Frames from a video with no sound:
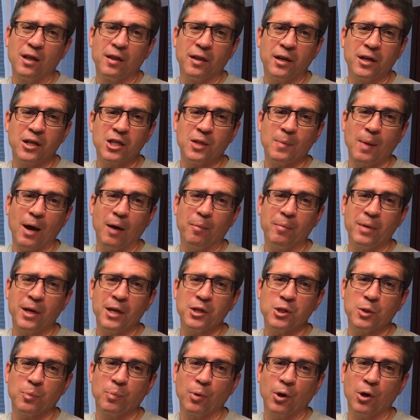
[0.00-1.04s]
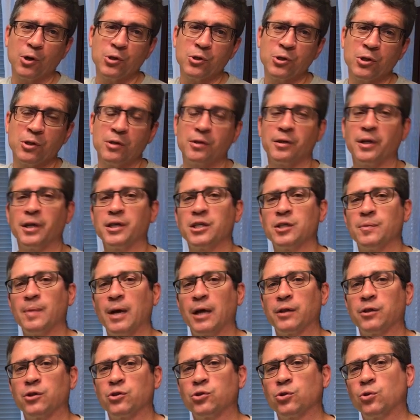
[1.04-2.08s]
Things about me as a person, things
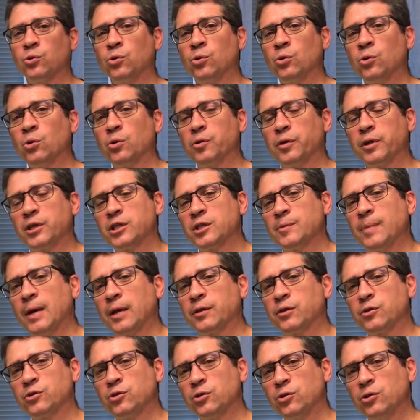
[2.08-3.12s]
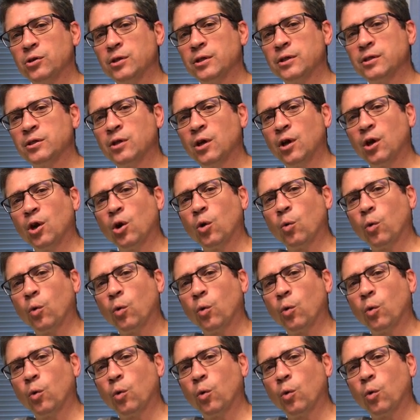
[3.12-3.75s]
about the school, things about the students.